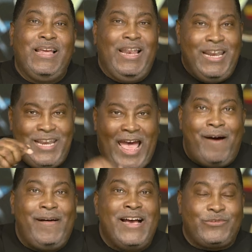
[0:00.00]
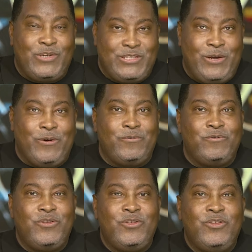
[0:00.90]
now as a result,
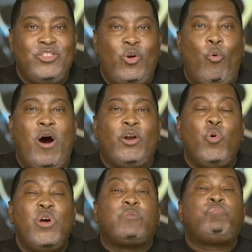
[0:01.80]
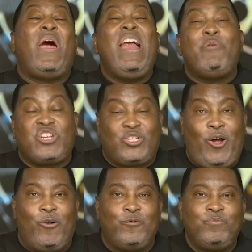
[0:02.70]
the one who his parents
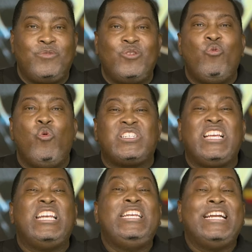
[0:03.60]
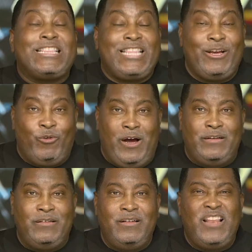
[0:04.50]
thought was the nothing one,
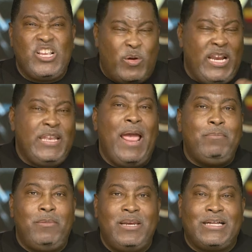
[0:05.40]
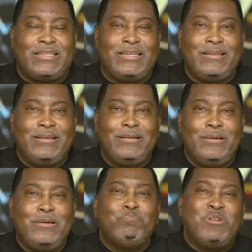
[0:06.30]
that's why they named him nothing,
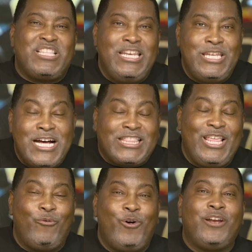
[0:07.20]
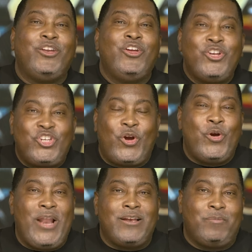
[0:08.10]
but the nothing one
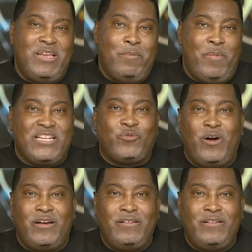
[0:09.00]
turned out to be the best one.